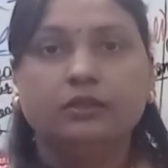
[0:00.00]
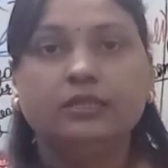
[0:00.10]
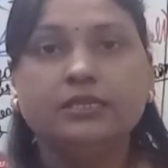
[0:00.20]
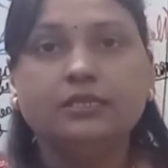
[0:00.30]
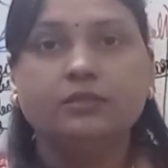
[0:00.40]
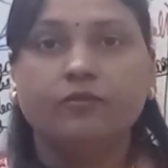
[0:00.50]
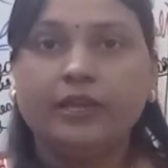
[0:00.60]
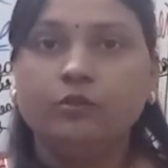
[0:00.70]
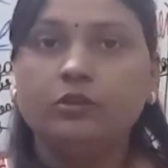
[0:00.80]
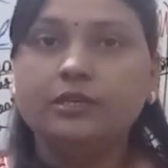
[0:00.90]
This
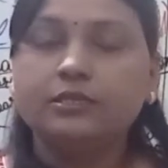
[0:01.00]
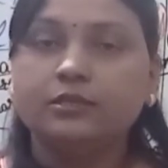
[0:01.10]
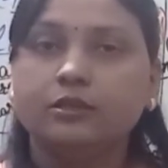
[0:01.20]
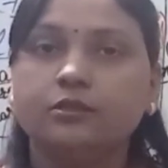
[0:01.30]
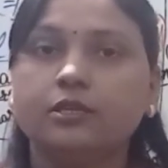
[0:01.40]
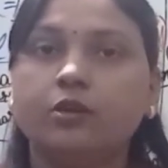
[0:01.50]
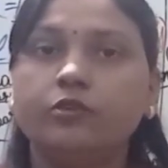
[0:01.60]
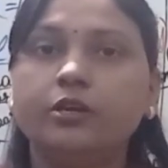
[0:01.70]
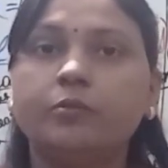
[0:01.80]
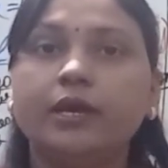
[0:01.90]
vacuole is
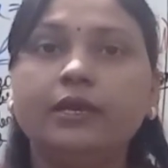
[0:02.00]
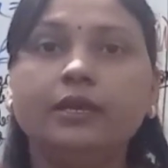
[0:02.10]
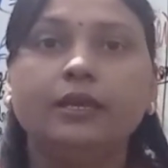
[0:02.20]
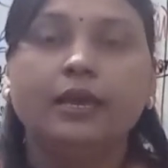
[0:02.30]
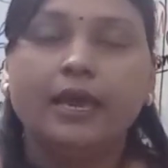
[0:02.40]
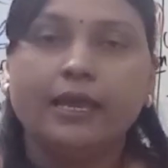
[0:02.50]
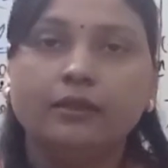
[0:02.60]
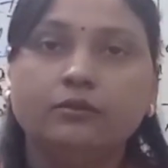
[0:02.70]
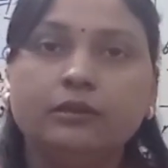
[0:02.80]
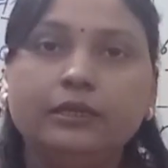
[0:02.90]
surrounded by
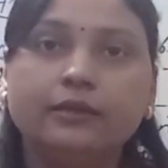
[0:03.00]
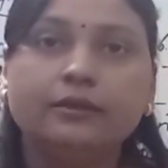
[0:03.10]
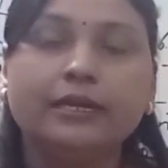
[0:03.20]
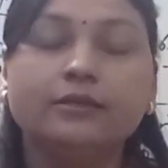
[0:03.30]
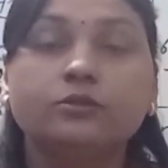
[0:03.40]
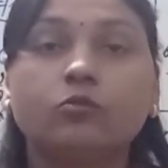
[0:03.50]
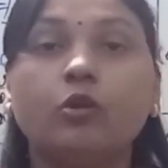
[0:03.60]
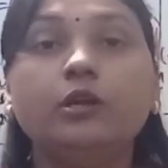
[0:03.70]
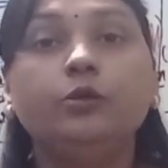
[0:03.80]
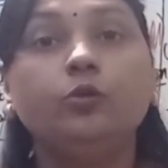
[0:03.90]
another layer that is
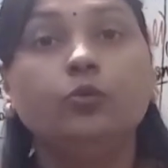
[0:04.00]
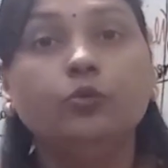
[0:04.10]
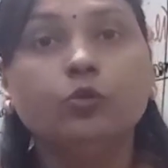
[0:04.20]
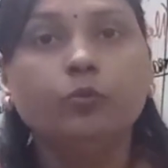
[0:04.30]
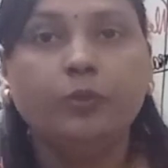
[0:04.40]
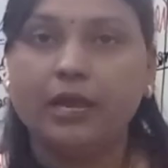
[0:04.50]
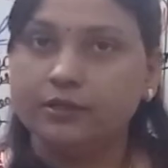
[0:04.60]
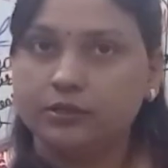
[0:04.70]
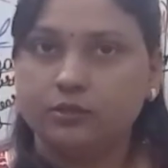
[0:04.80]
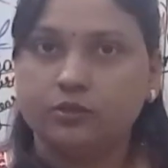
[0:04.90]
called
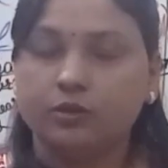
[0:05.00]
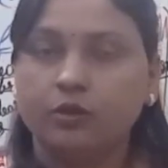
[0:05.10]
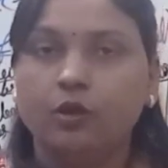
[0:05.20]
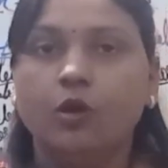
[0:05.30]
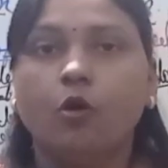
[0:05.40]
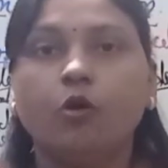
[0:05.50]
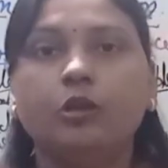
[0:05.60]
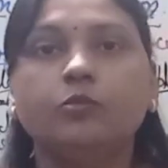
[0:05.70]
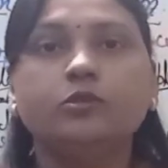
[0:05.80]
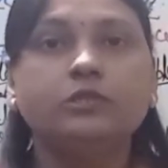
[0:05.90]
tonoplast.
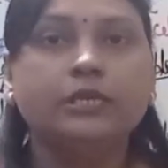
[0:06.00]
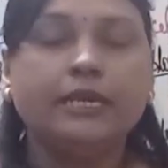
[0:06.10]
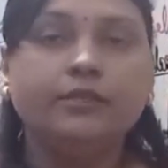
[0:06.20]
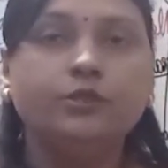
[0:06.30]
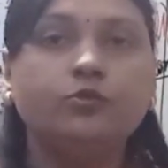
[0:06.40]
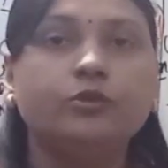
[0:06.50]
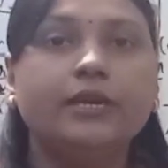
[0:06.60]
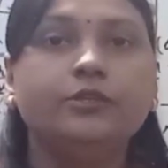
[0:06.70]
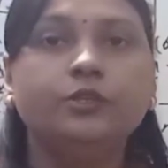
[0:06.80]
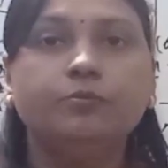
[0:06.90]
Almost 80 to
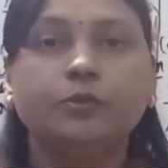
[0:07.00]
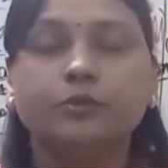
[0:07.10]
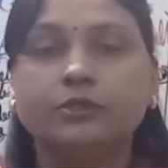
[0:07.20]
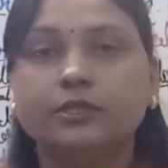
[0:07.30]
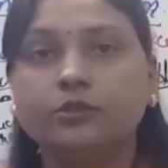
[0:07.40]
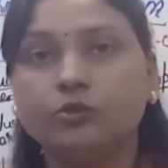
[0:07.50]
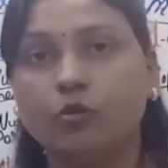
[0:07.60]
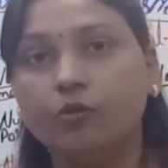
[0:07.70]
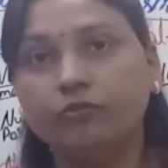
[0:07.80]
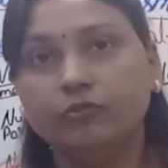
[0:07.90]
90%
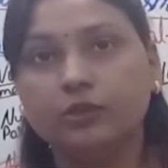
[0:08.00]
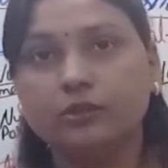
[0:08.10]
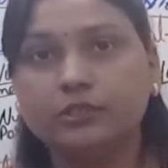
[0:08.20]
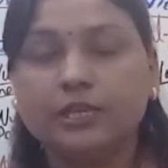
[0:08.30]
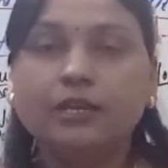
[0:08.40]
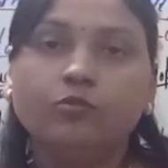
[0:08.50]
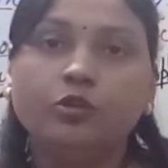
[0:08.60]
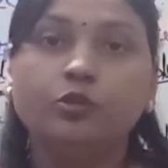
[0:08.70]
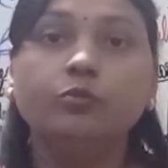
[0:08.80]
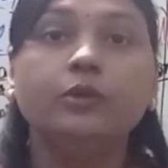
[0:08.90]
of the cell
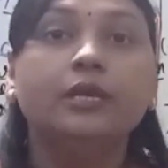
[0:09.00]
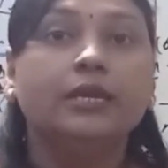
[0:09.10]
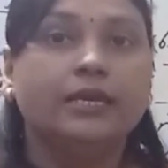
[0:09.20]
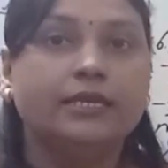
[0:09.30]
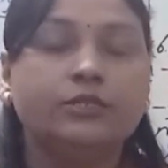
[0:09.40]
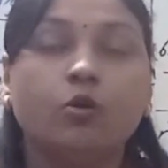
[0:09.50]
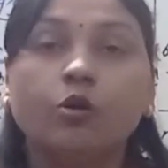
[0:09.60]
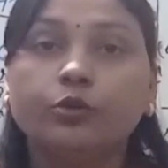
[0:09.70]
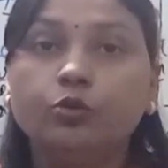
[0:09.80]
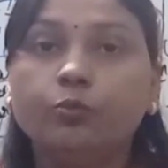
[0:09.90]
volume is
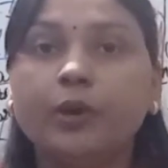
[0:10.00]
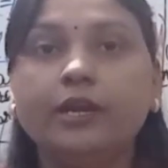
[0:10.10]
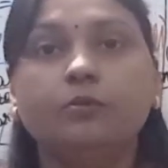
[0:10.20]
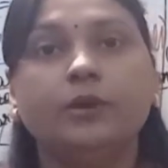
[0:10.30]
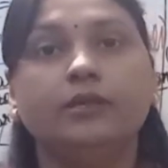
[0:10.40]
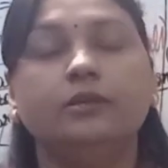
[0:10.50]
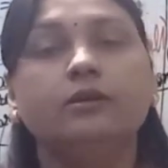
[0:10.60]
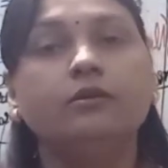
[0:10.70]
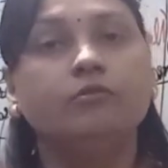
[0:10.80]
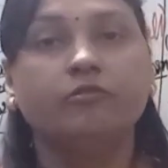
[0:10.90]
occupied by
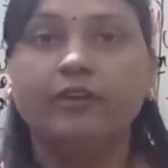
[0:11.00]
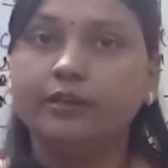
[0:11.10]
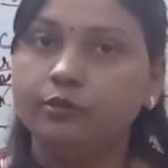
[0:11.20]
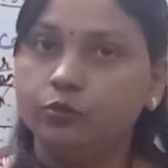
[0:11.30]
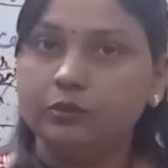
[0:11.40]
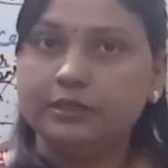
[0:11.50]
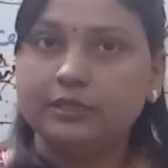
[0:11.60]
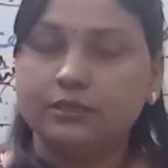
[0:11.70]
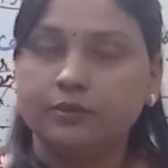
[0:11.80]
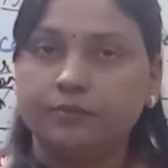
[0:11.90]
the
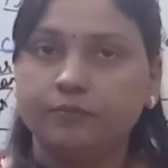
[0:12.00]
vacuoles.